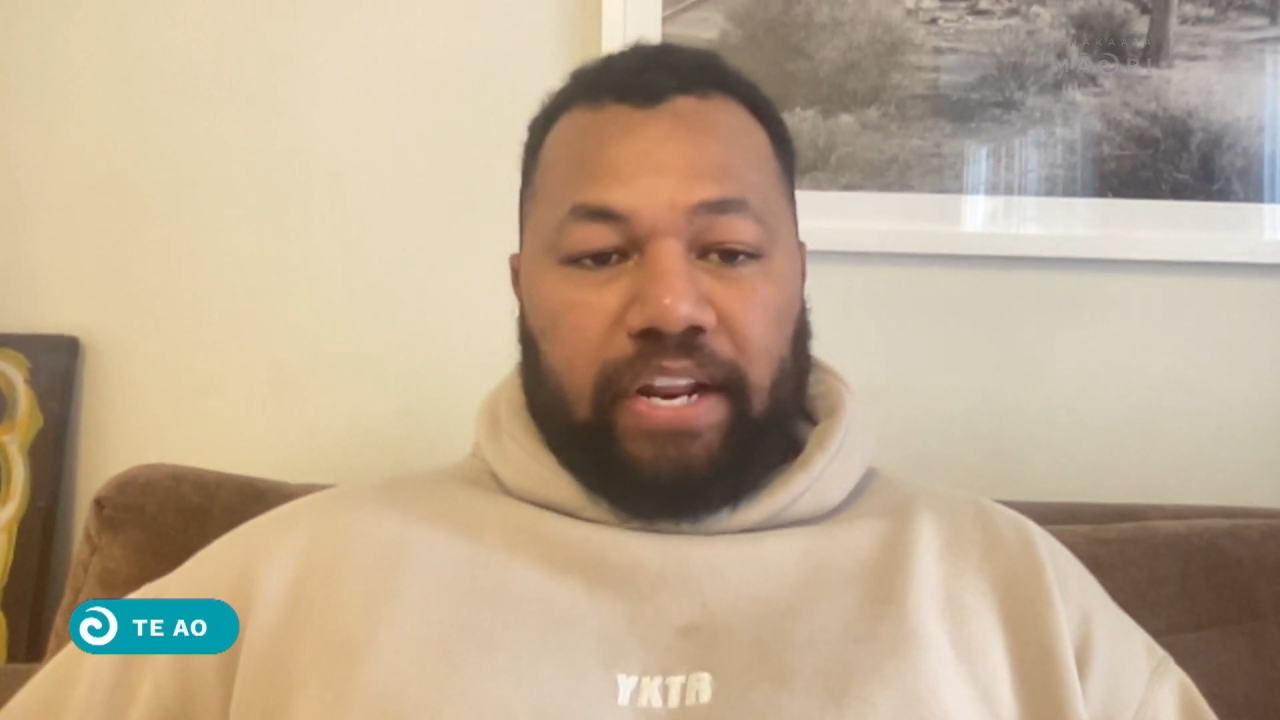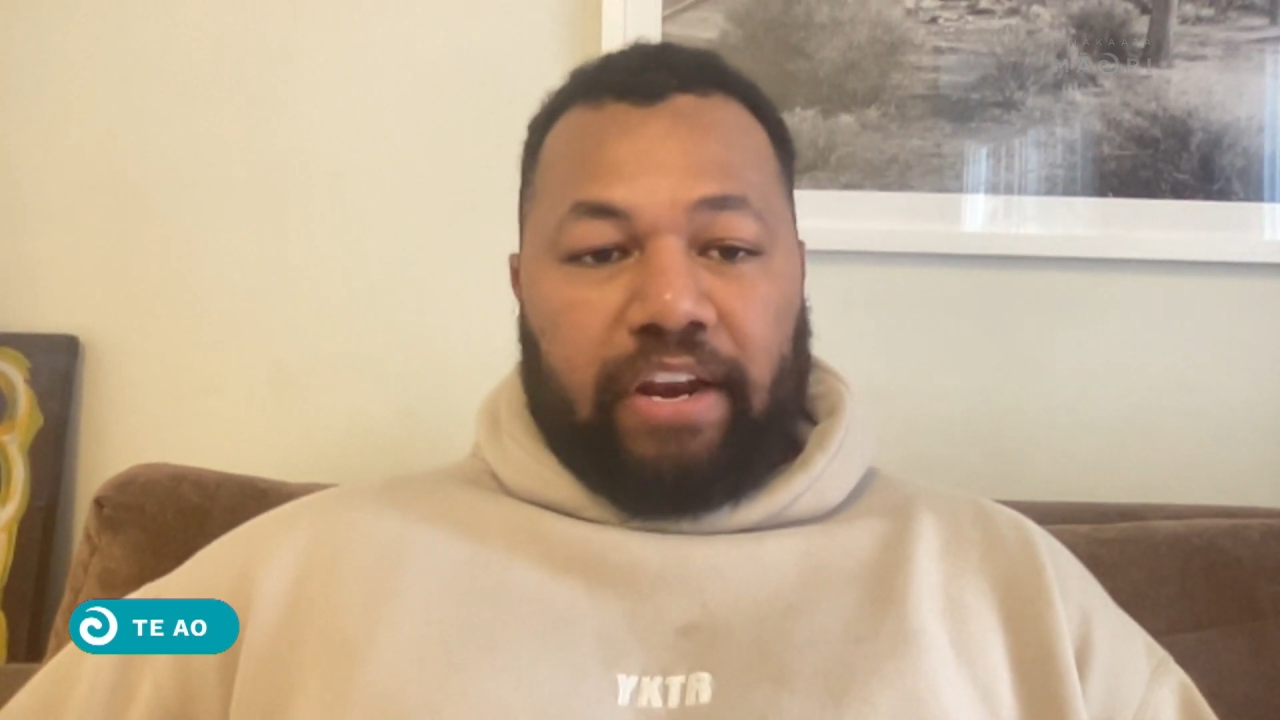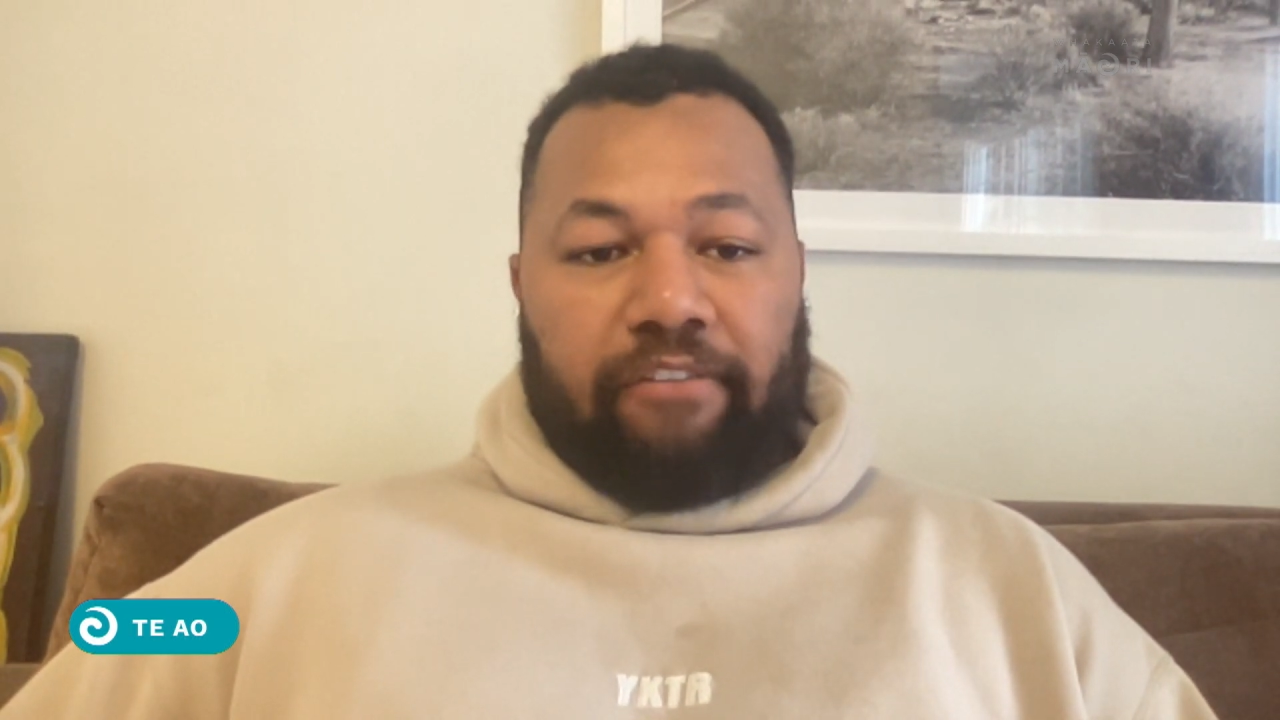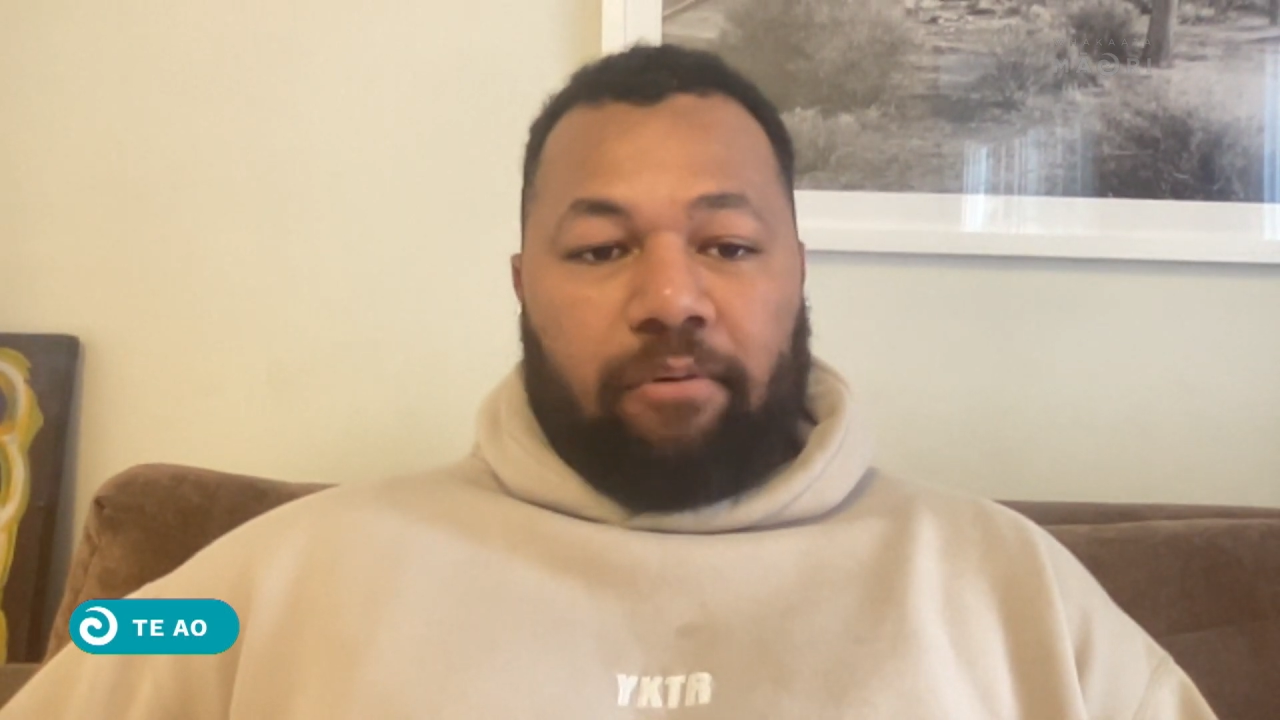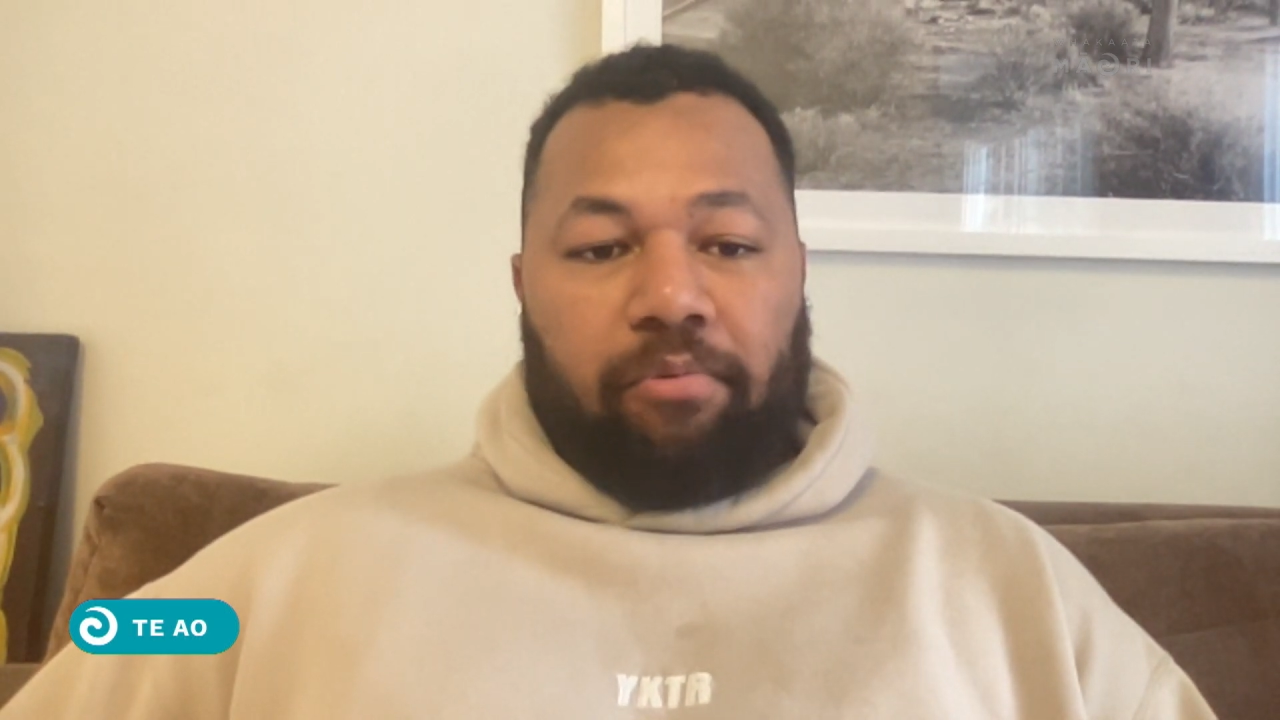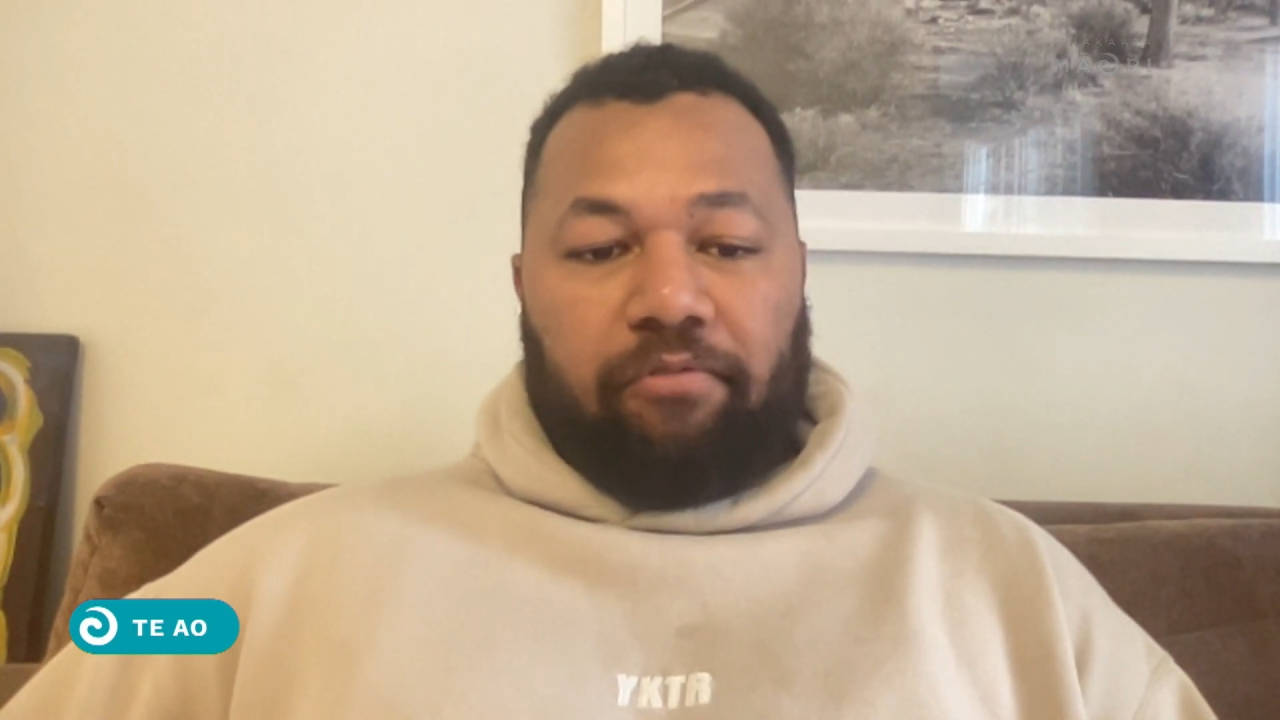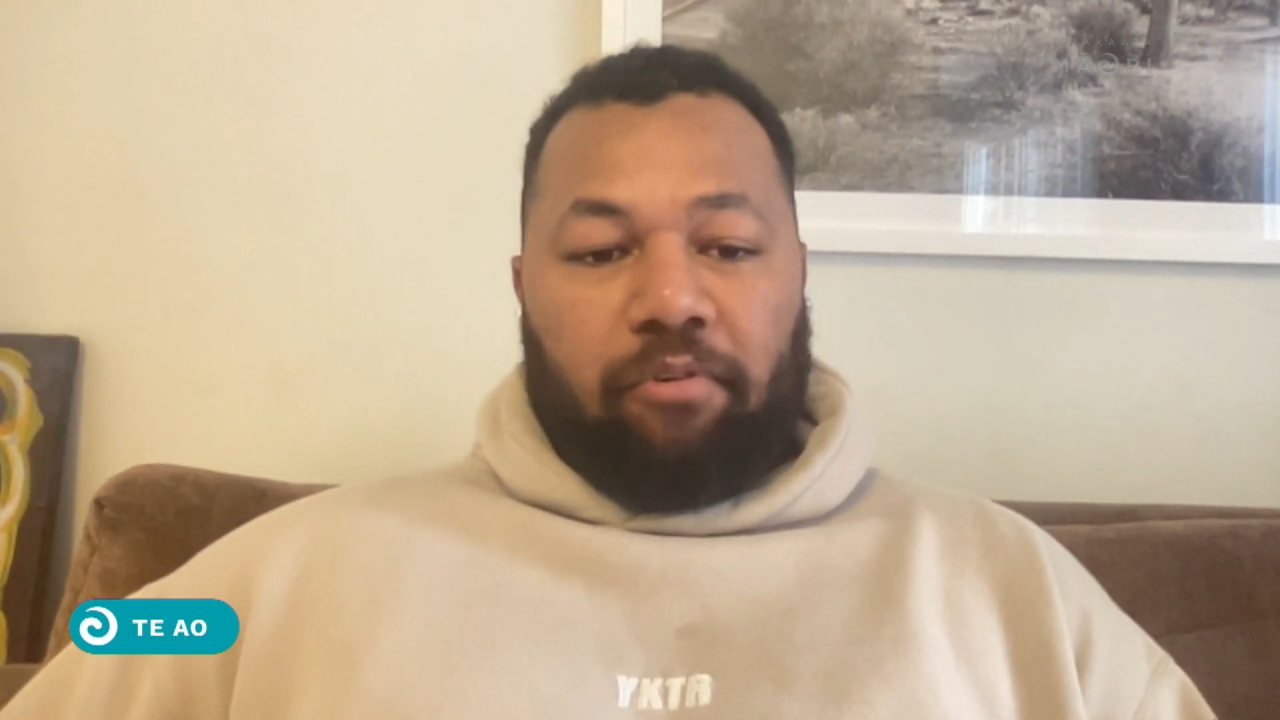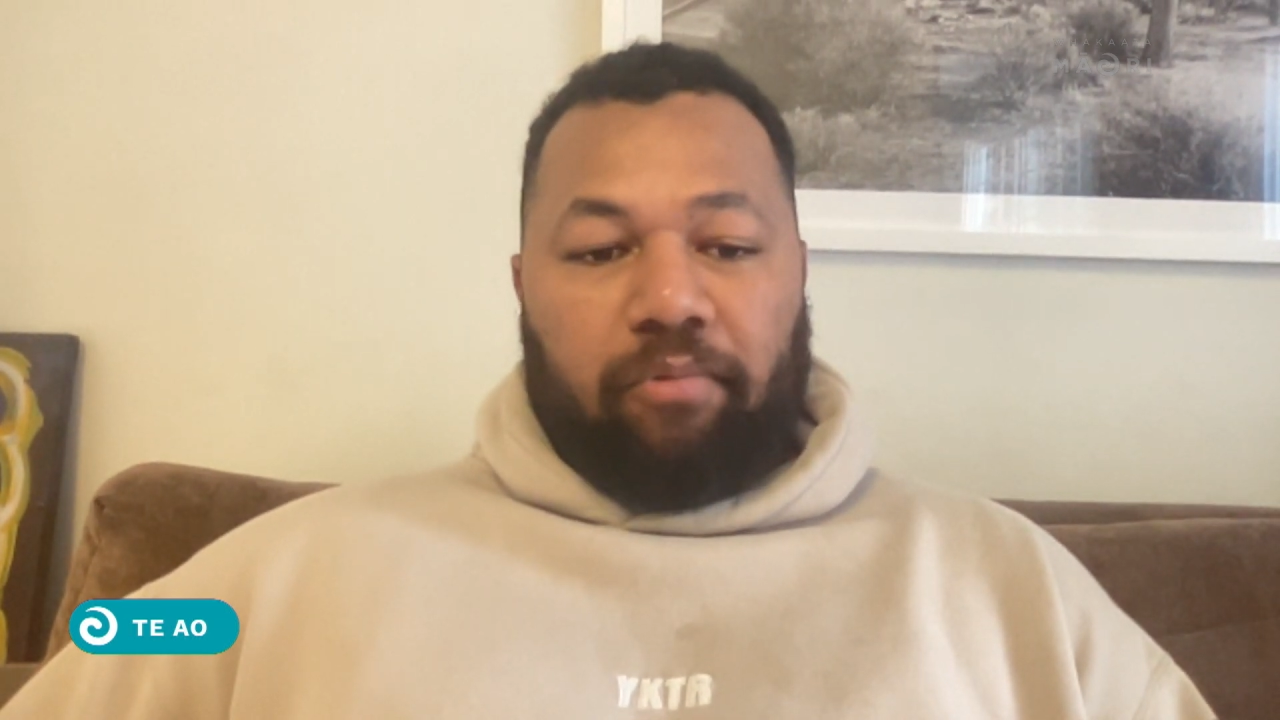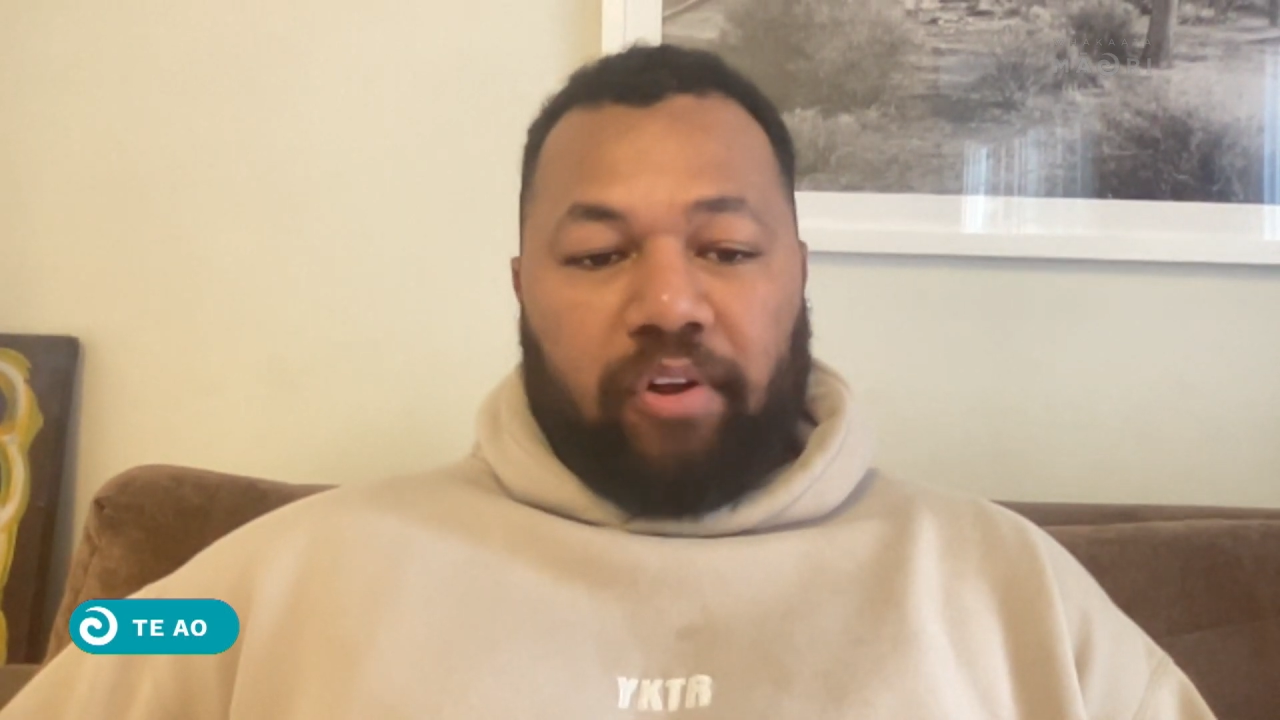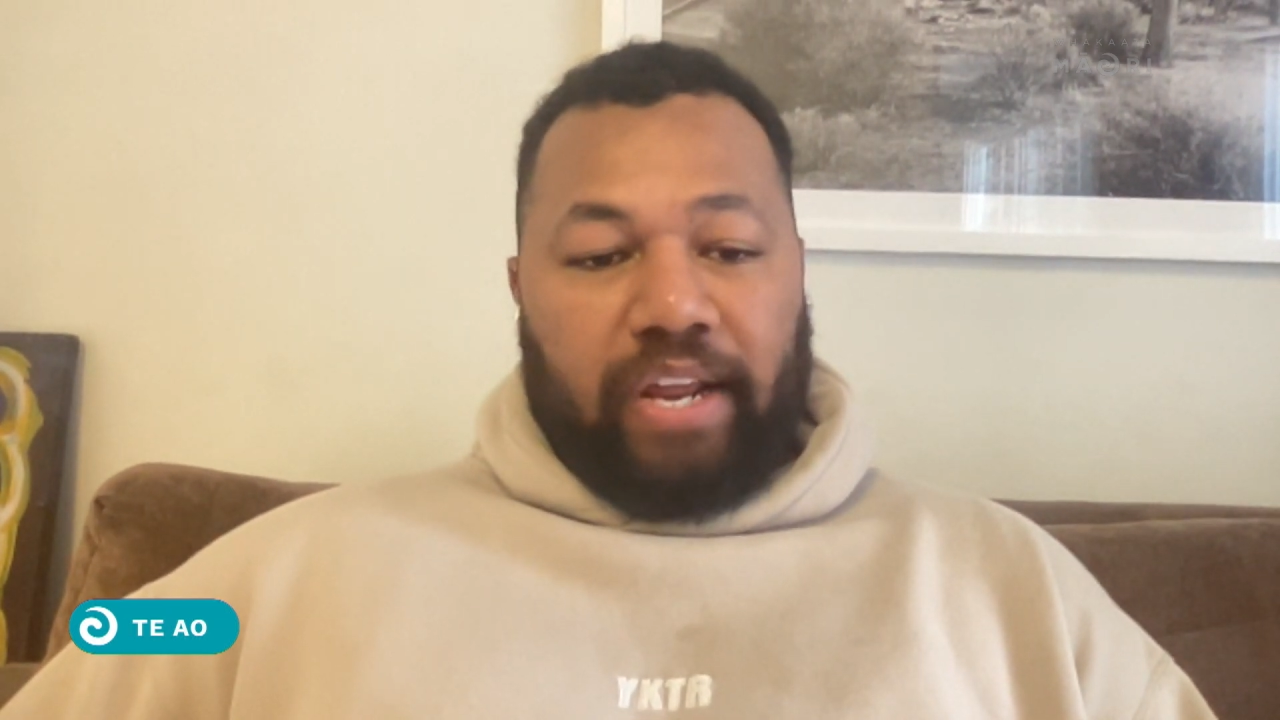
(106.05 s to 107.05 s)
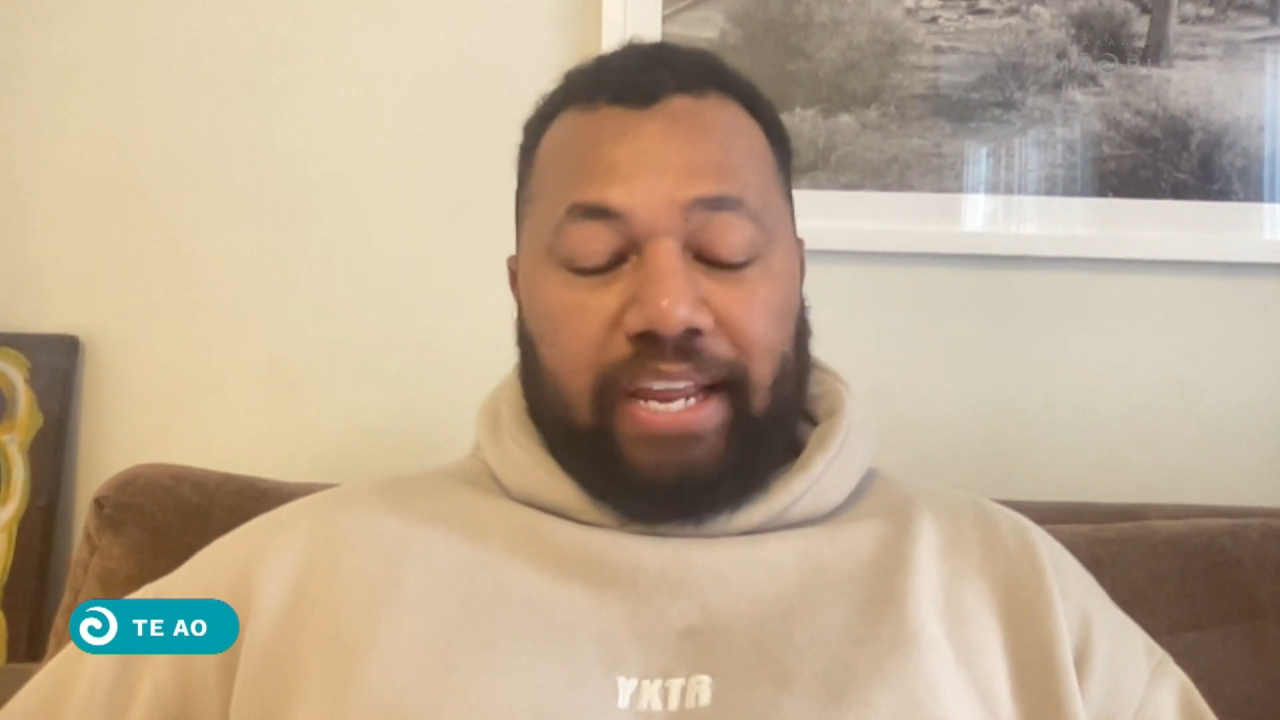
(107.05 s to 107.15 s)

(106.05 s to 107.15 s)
had ever performed on